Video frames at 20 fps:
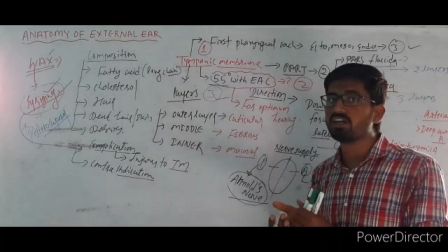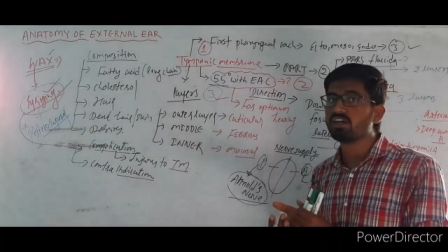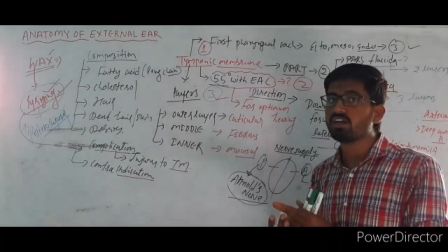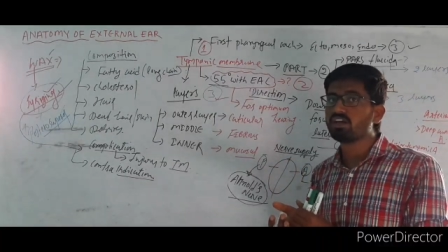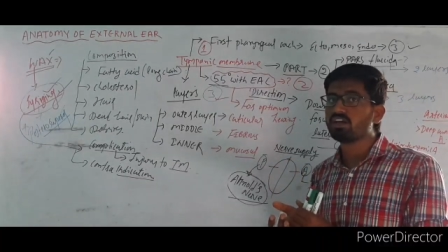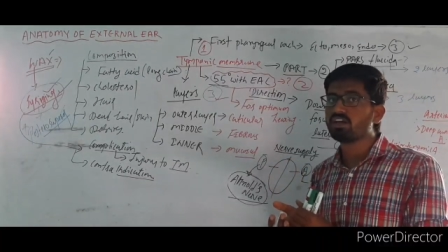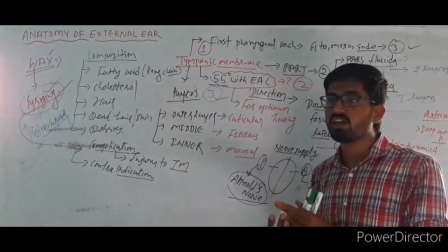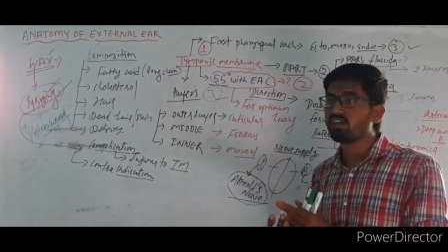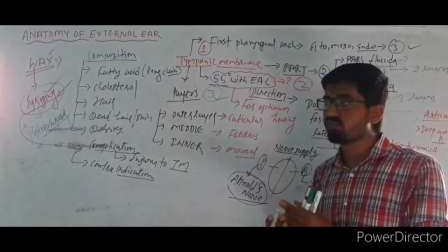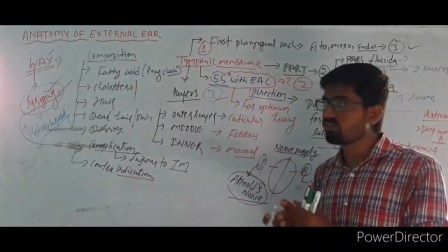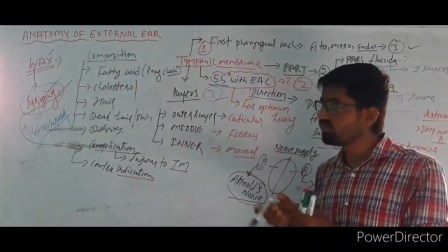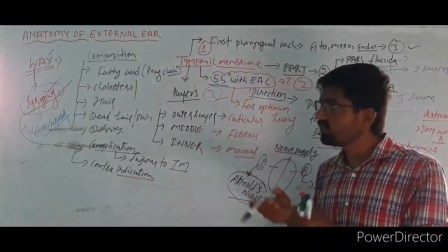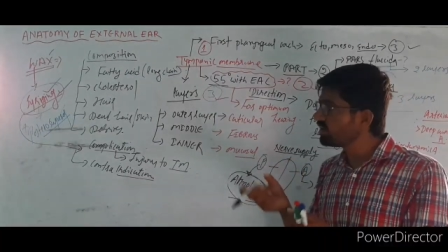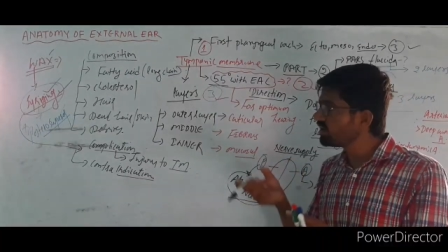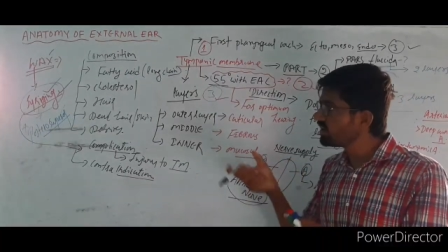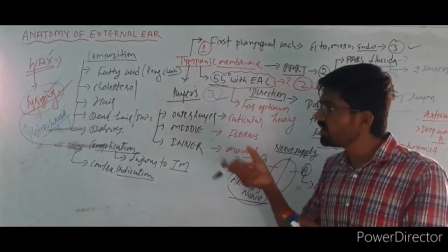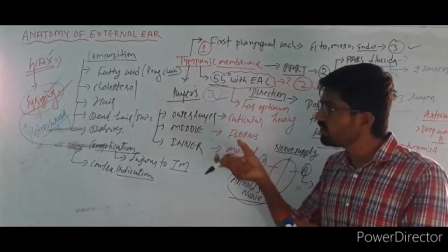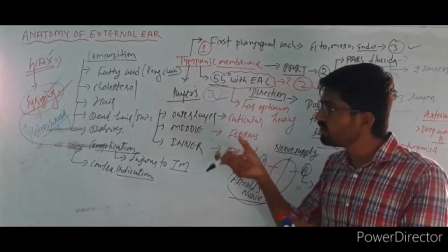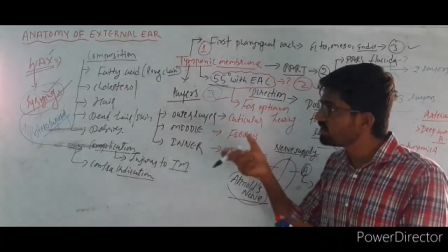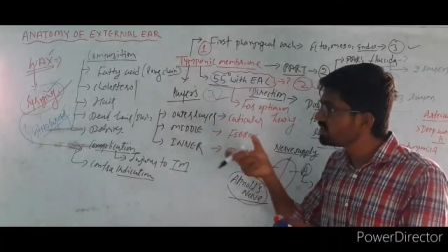If we will
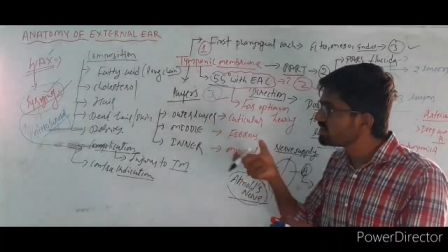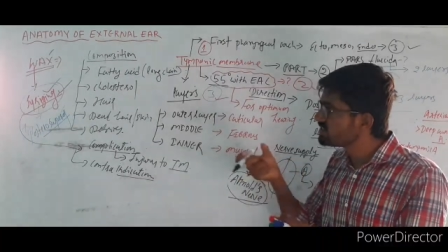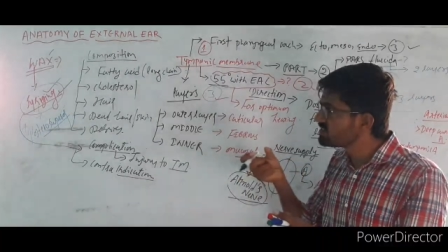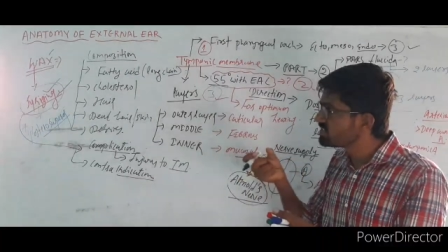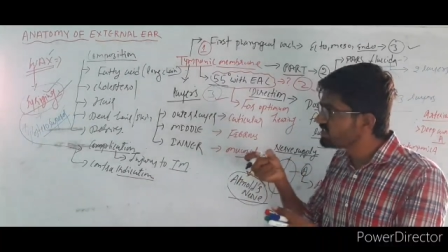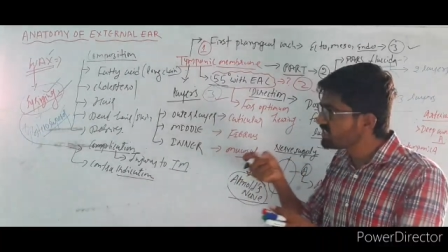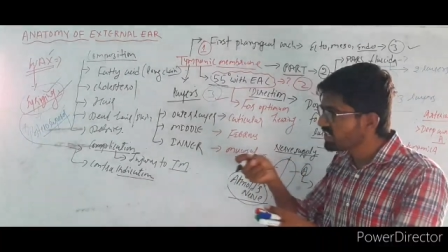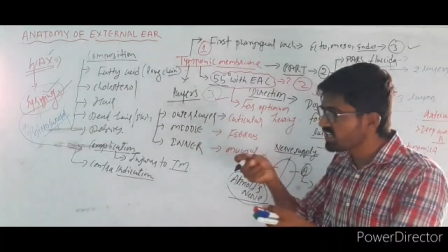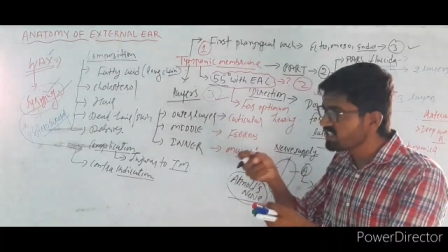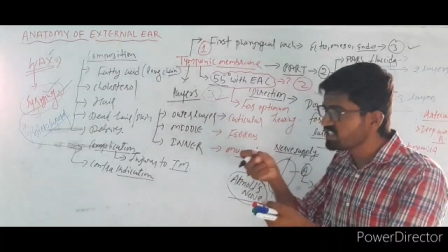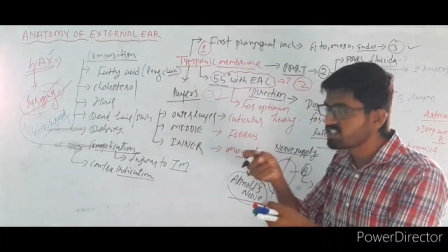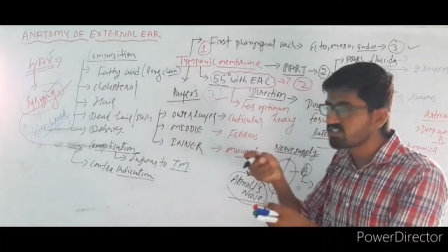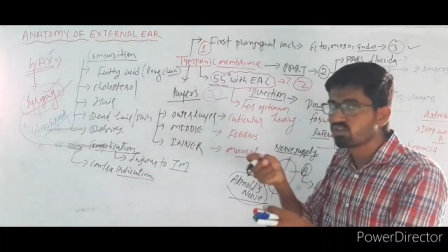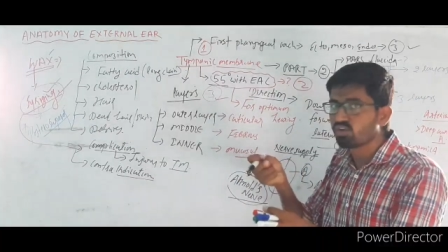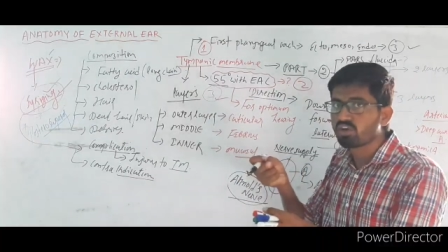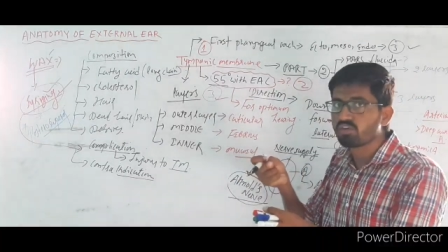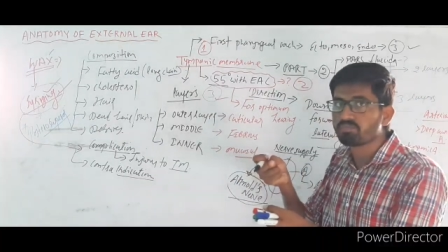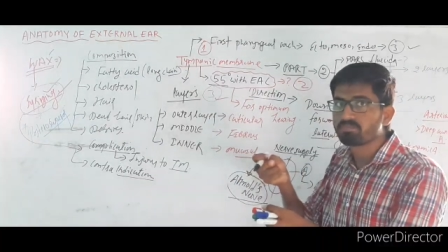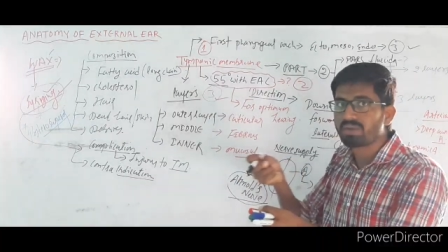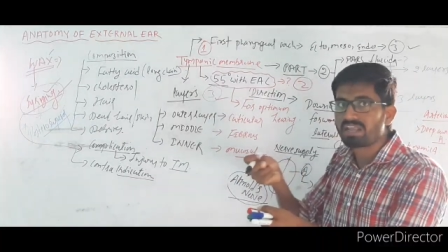give this syringes, okay,
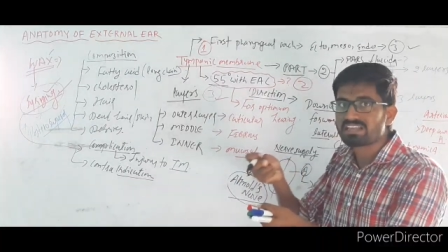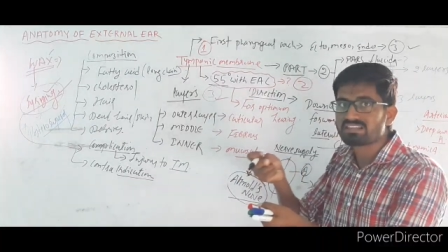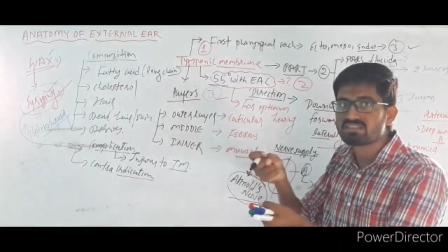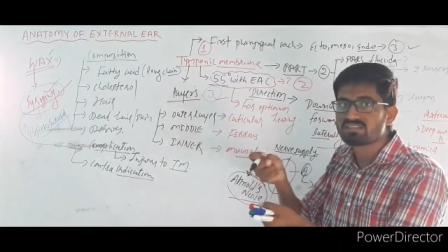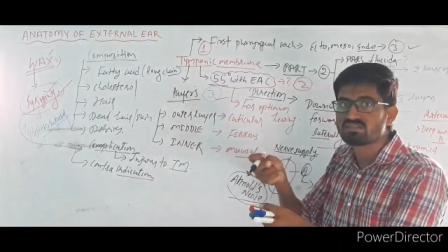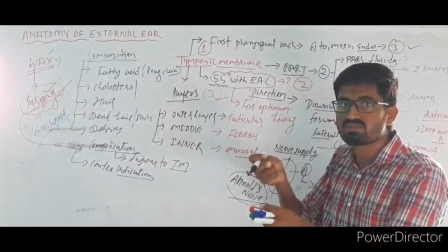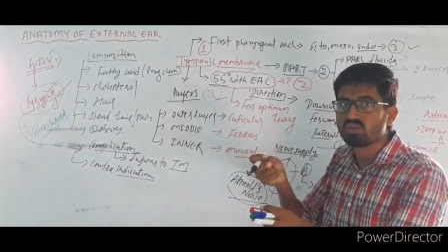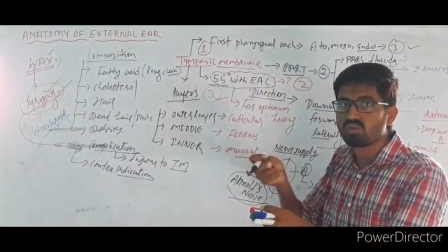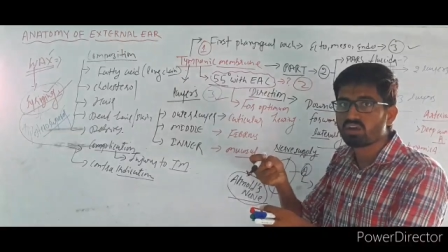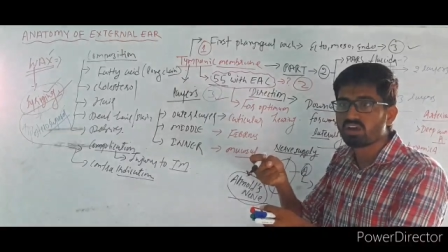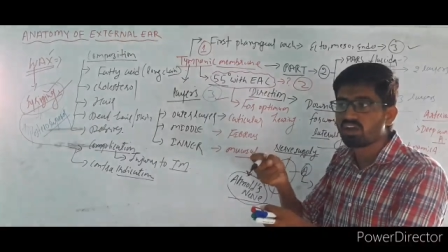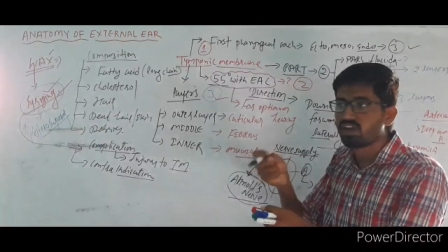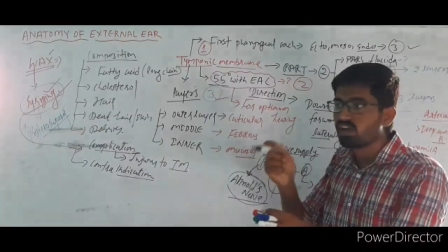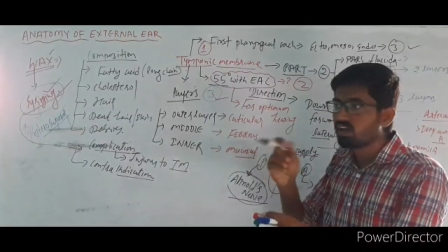press this, okay,